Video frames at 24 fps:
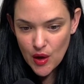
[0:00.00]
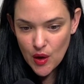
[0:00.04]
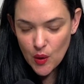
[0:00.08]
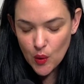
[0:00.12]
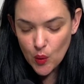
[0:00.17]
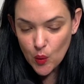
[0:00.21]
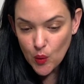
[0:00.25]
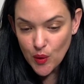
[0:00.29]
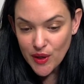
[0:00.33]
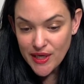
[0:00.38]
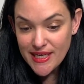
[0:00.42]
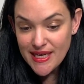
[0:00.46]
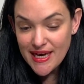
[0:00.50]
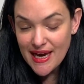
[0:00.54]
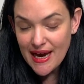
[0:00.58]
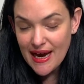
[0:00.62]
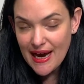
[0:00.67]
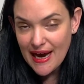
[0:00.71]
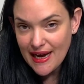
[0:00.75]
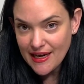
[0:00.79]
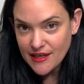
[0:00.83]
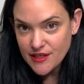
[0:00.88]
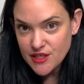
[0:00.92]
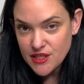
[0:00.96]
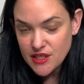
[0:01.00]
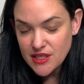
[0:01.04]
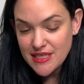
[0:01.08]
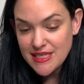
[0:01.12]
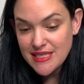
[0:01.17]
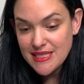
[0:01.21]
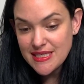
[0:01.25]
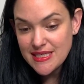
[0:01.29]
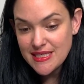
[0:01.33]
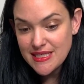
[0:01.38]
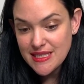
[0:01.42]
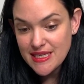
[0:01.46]
we actually
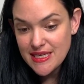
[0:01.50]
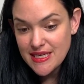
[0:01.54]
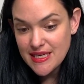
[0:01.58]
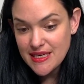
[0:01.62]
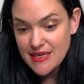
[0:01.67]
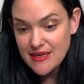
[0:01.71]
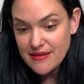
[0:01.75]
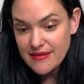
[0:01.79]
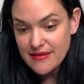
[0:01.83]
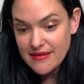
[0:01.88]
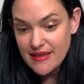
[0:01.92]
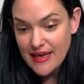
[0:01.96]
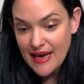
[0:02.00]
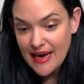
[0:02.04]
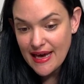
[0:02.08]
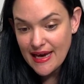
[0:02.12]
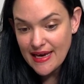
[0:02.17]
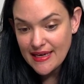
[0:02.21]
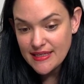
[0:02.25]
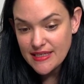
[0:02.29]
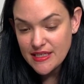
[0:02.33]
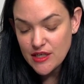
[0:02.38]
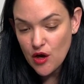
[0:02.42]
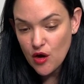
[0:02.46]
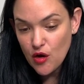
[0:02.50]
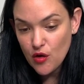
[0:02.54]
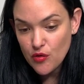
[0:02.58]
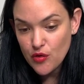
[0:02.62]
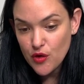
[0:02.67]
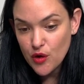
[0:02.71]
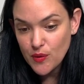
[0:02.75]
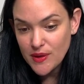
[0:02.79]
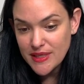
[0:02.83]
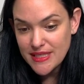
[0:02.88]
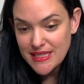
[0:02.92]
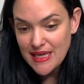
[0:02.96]
see that
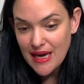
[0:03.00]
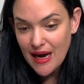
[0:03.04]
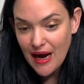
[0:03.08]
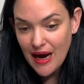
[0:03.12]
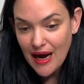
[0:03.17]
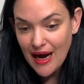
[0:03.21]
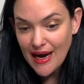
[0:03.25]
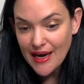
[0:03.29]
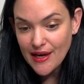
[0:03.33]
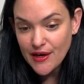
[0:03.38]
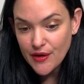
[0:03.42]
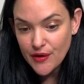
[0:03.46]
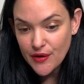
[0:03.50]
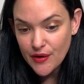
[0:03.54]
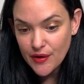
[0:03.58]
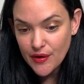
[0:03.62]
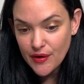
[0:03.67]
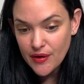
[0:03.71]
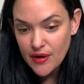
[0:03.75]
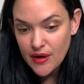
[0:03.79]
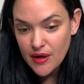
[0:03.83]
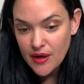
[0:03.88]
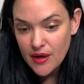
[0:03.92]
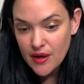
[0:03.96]
although it's higher,